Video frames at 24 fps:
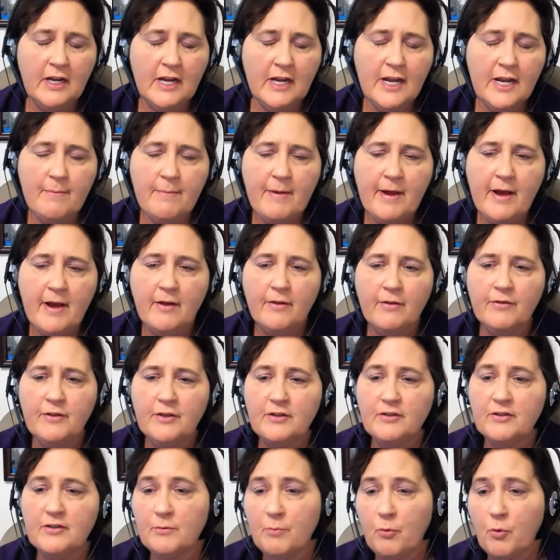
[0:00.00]
email
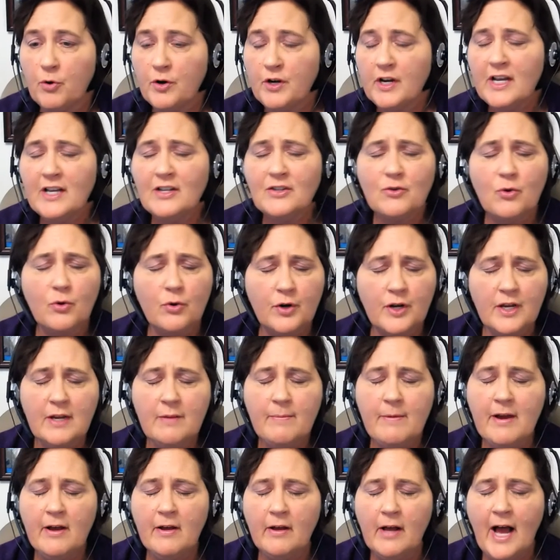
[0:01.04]
the support desk or
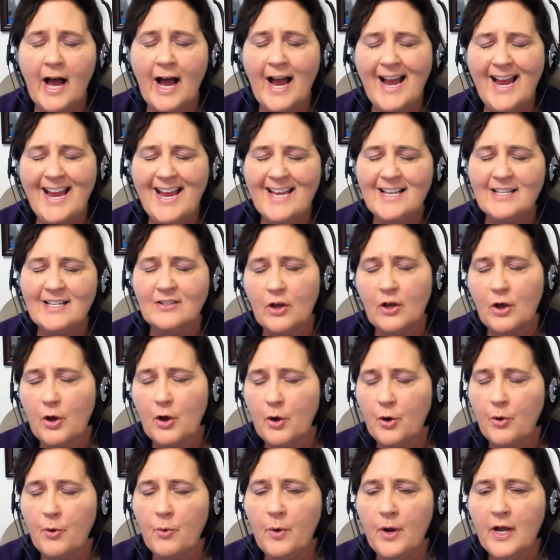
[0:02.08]
email iso@apu.edu.